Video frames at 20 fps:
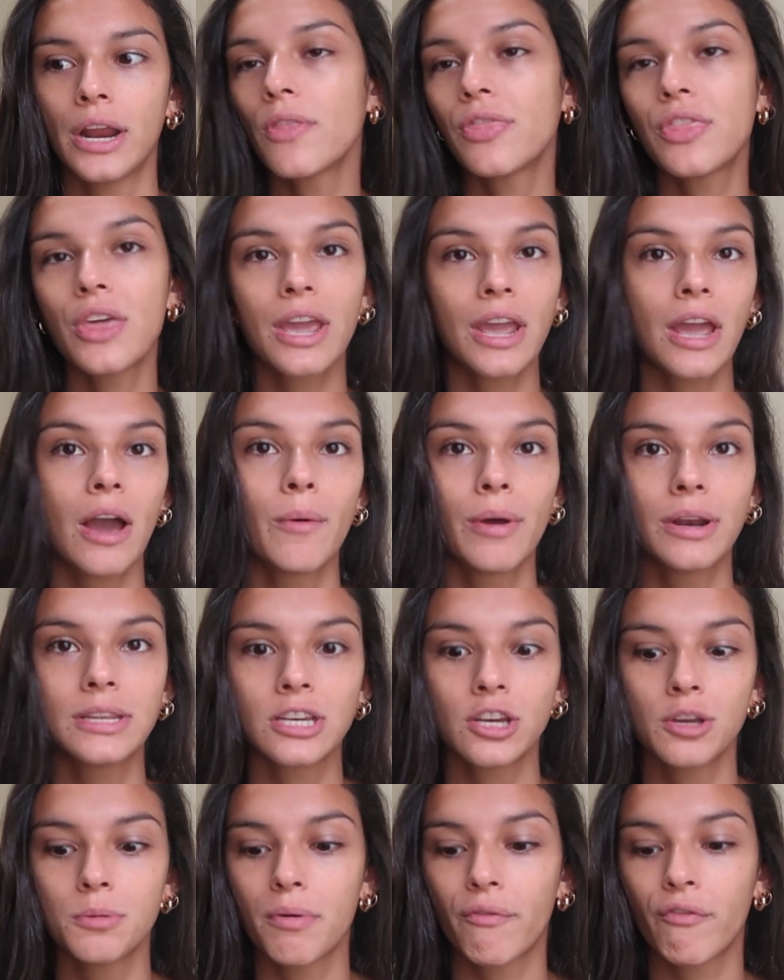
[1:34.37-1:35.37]
One thing I want to
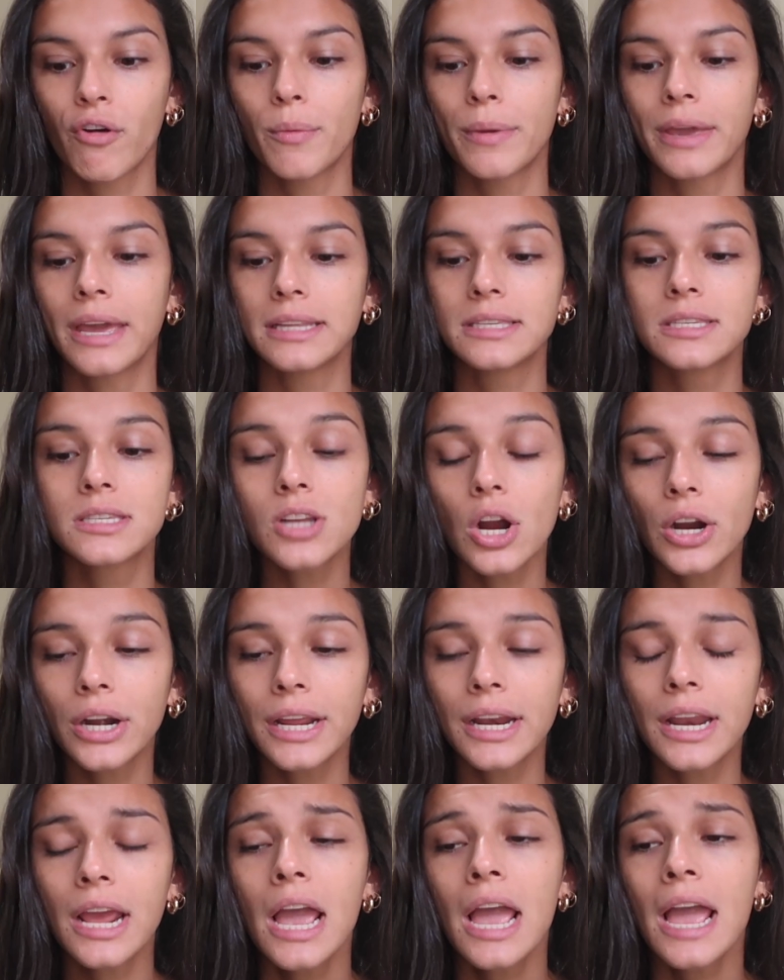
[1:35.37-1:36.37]
tell you before we get
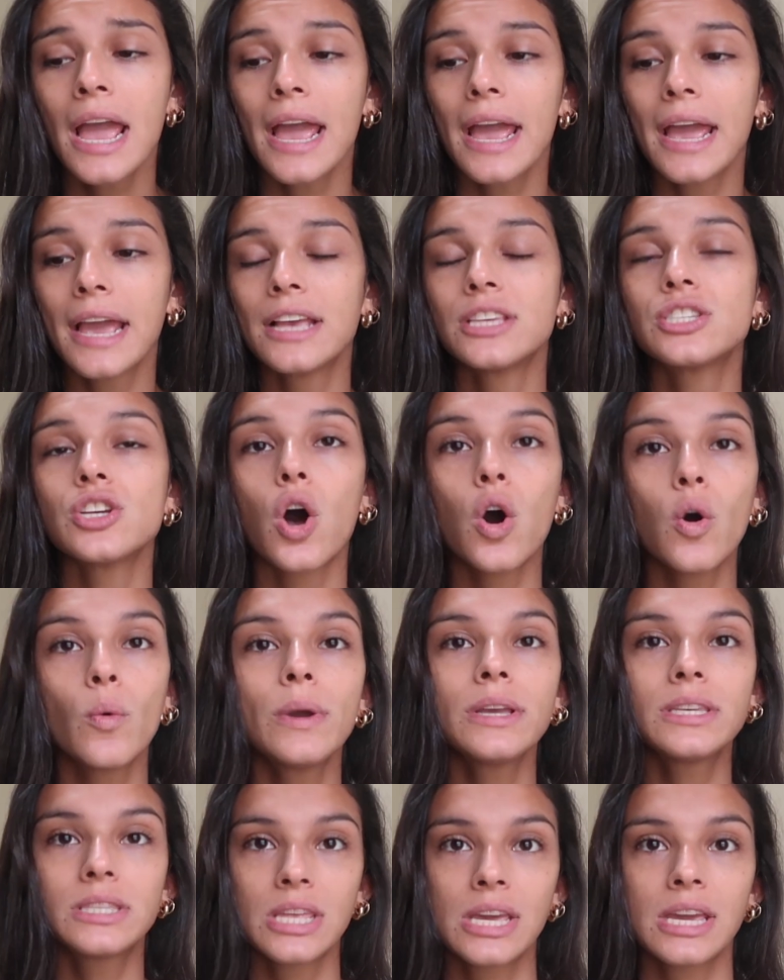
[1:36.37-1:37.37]
started is
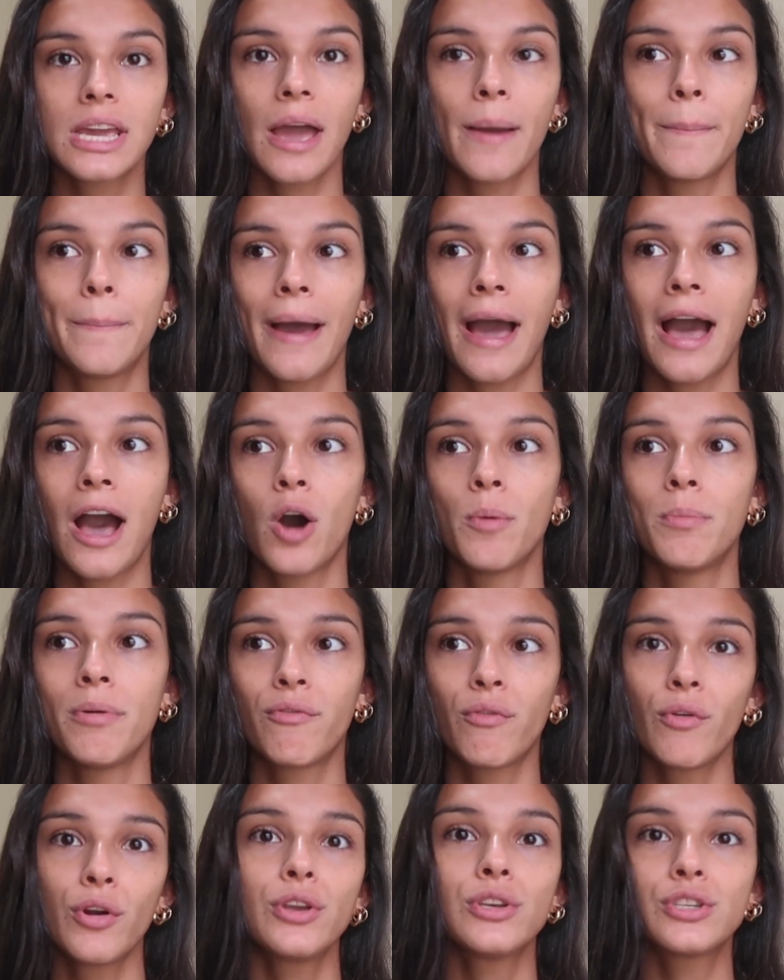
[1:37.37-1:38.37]
always think about,
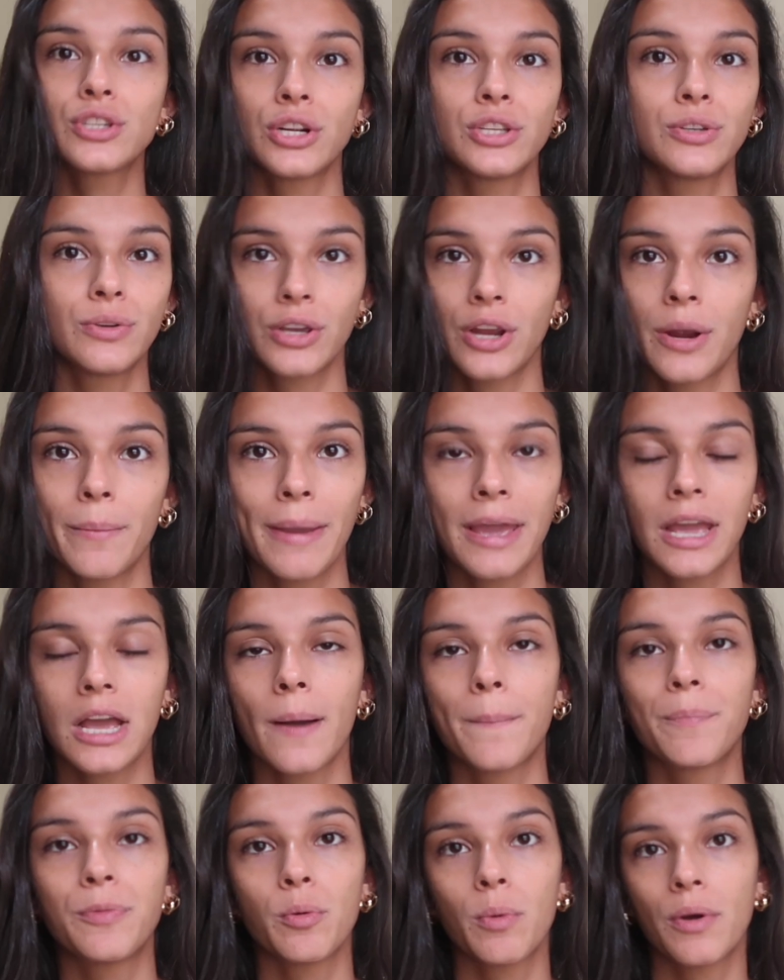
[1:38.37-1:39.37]
before you start doing your
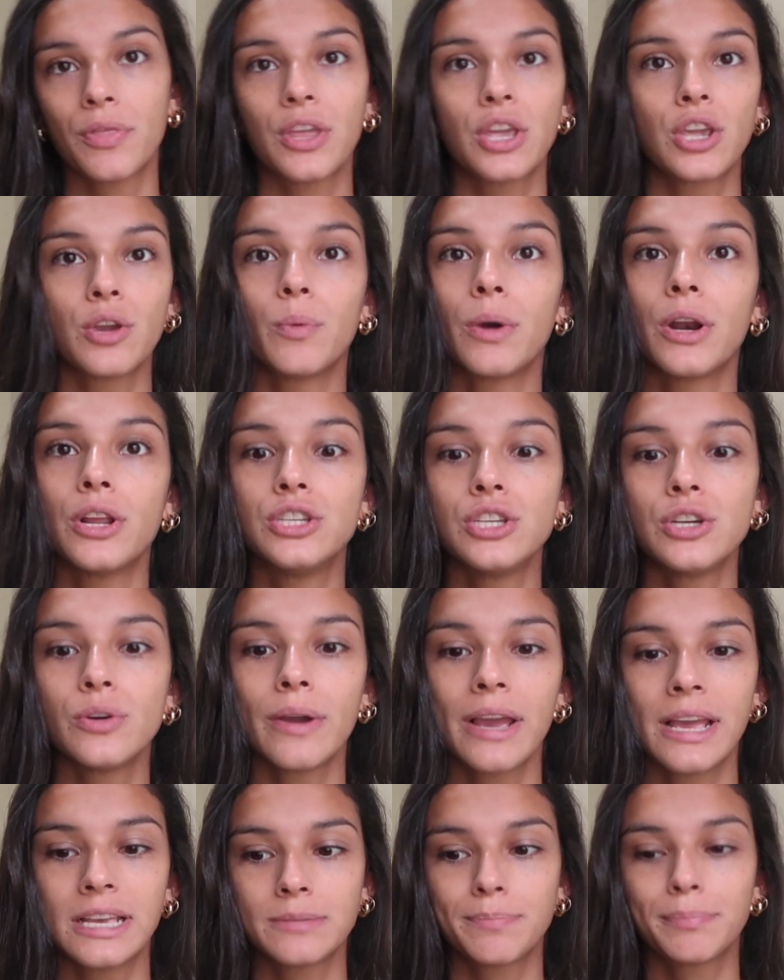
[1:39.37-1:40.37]
makeup, the one thing you want to
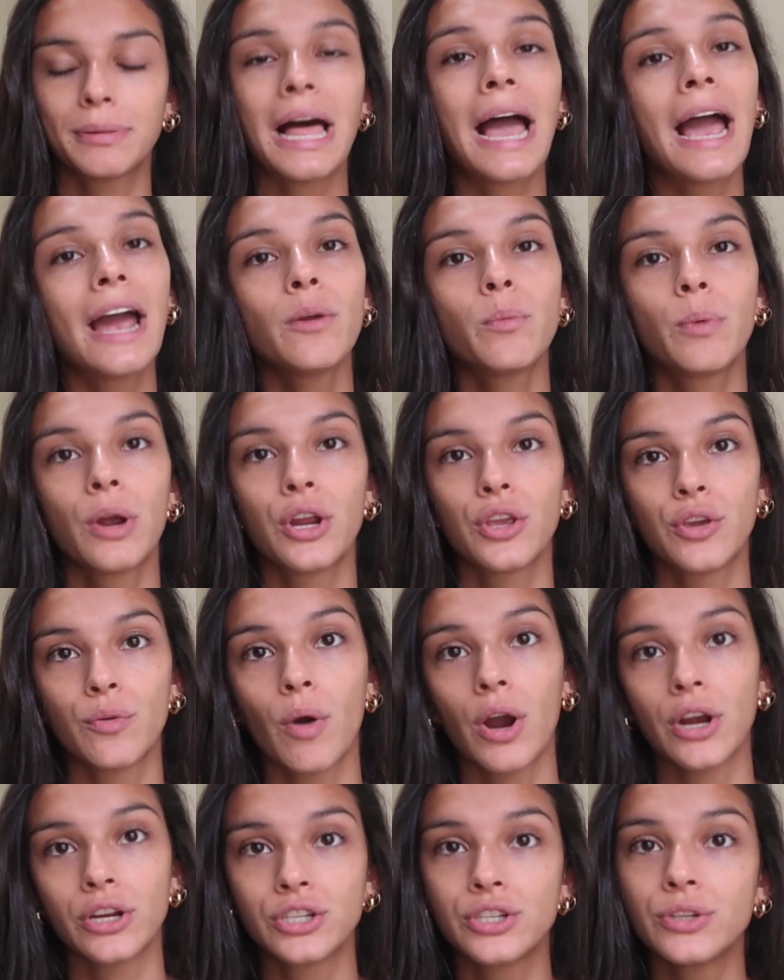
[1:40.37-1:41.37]
do is plan where
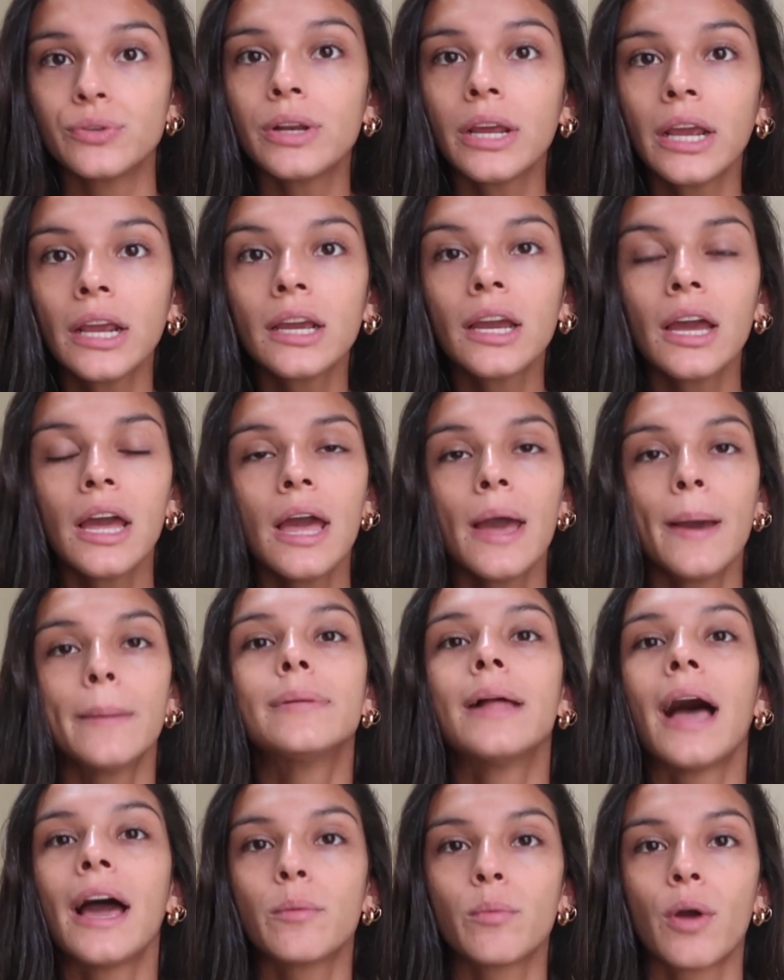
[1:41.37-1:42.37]
you are shooting,
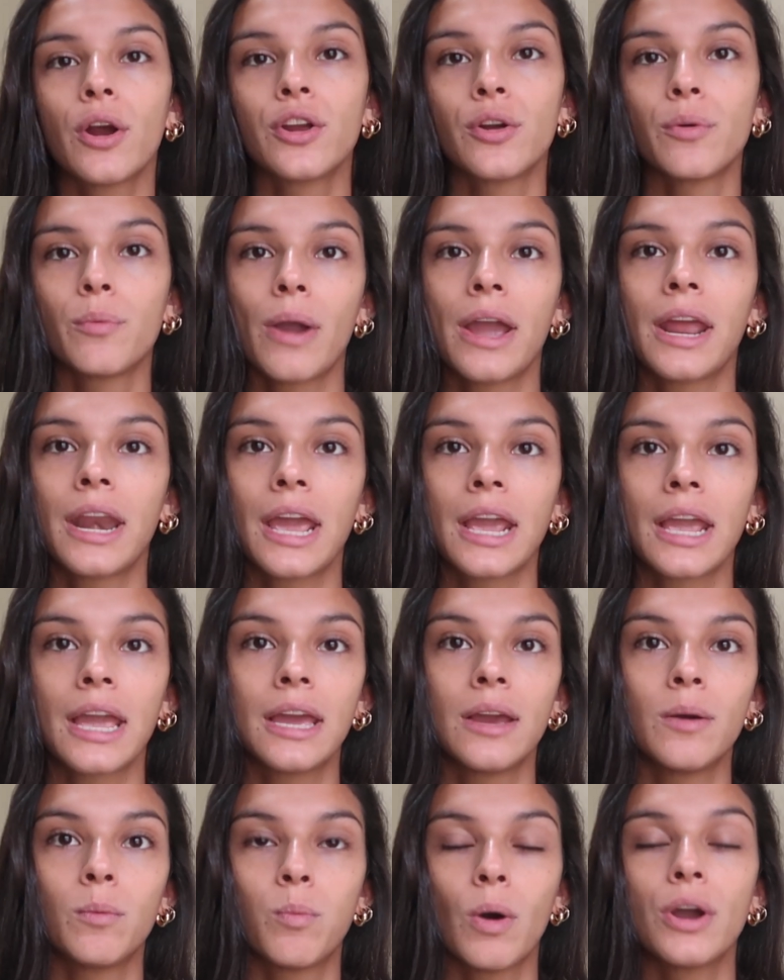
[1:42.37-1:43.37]
plan what
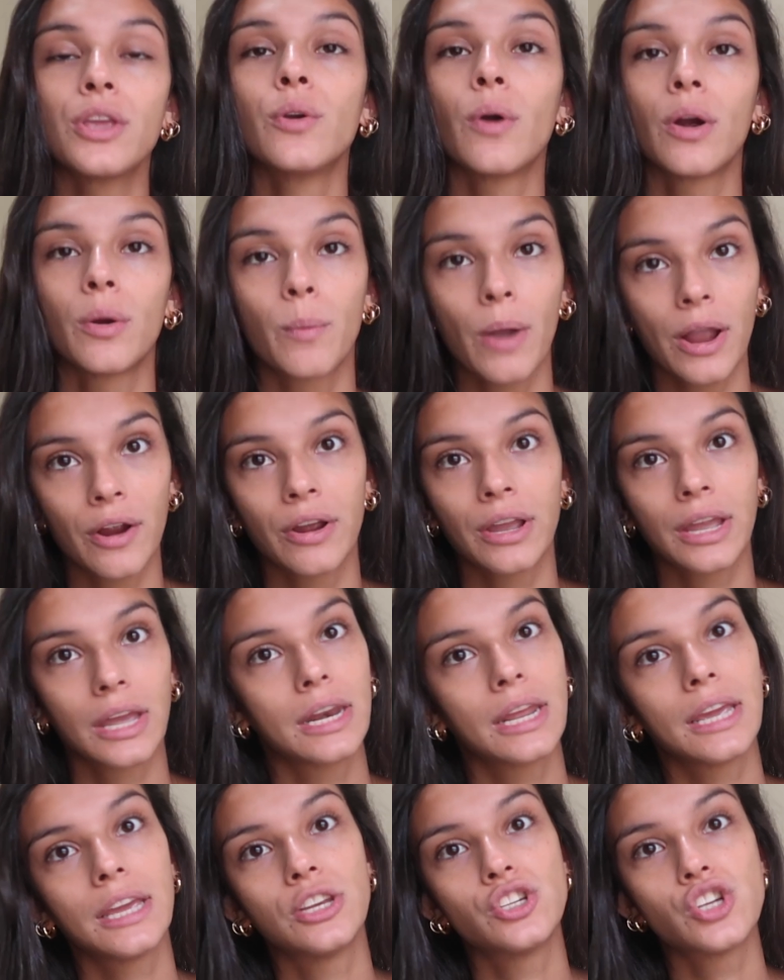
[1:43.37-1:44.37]
you are wearing
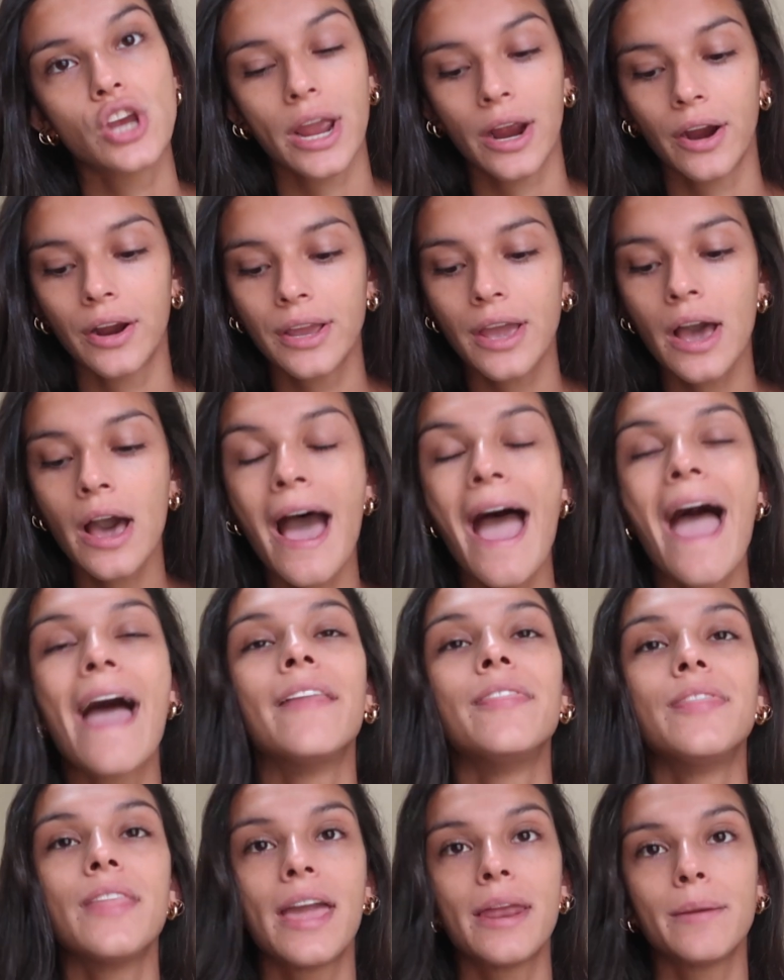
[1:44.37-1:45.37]
in each area,
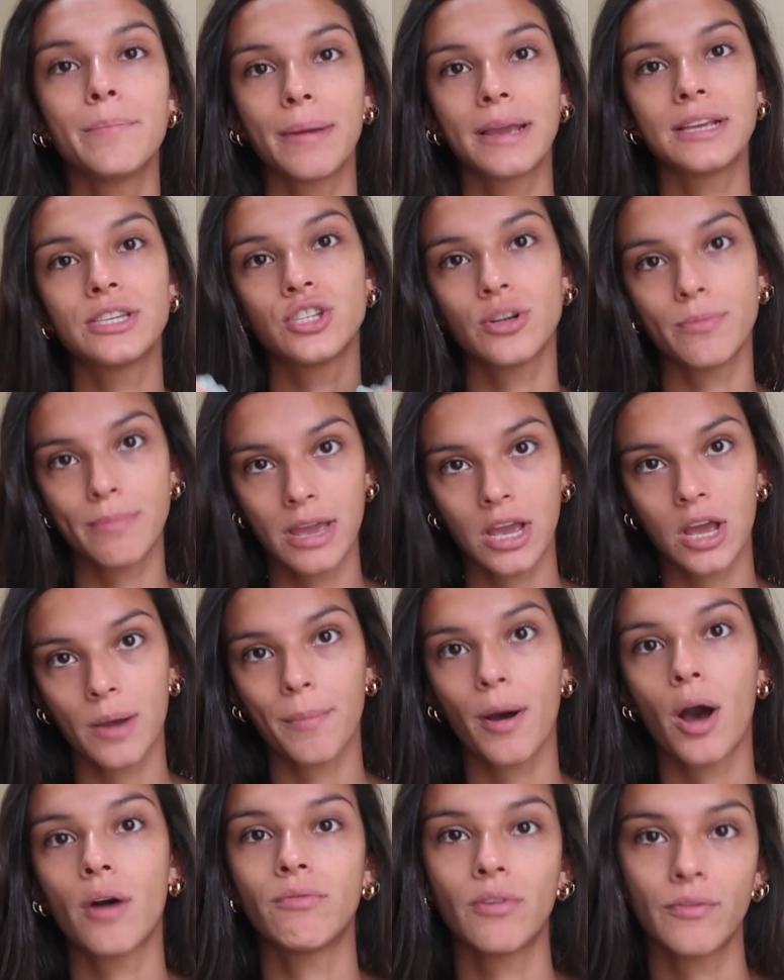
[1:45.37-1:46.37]
and then base your
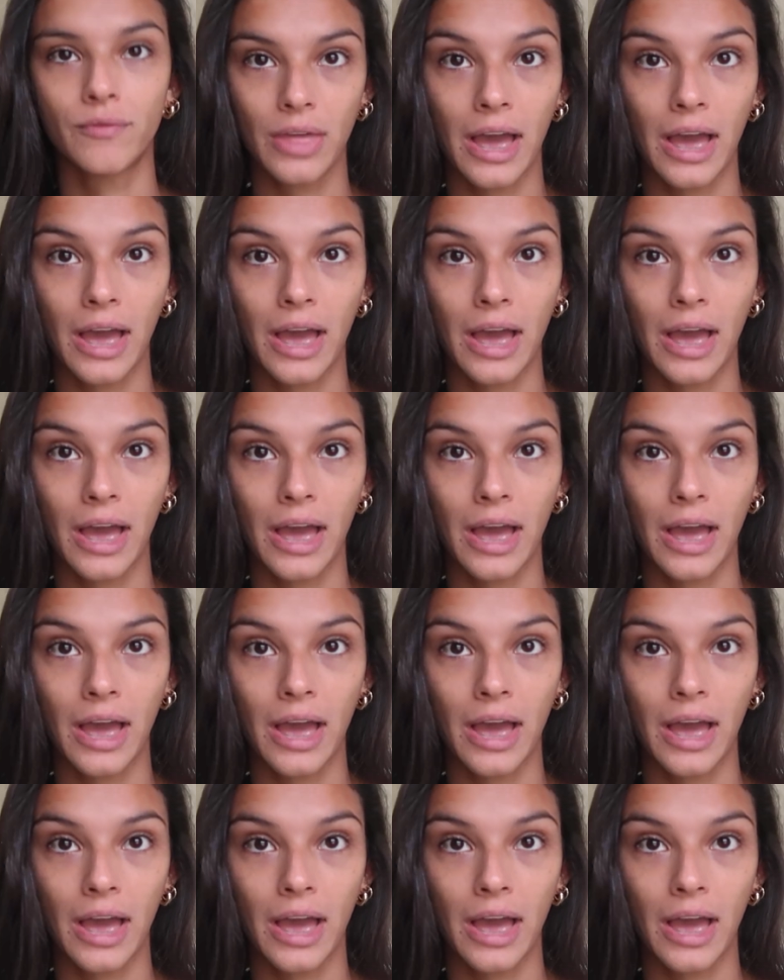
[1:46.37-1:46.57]
makeup off of